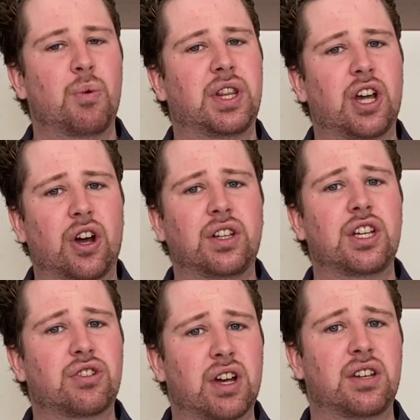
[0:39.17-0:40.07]
We're the
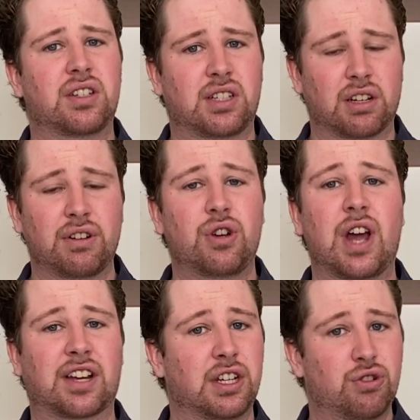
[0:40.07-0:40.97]
only Australian distillery
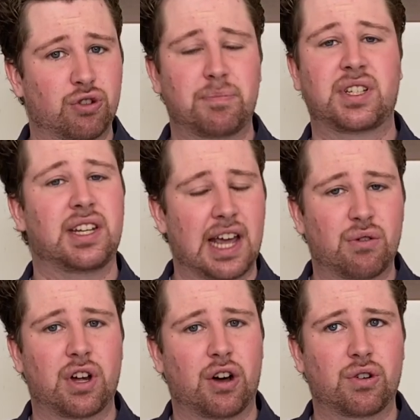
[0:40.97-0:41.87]
who actually drops in
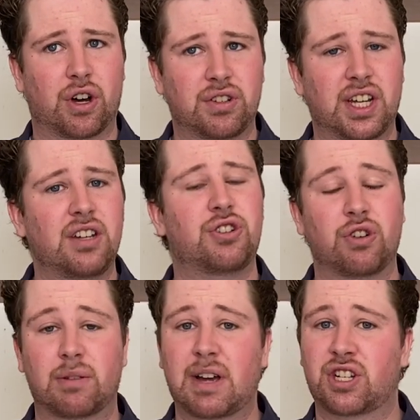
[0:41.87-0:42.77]
alcohol content
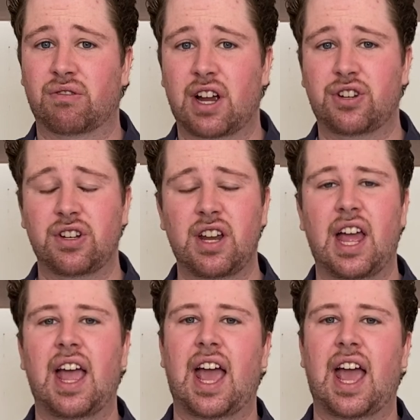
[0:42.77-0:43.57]
during maturation,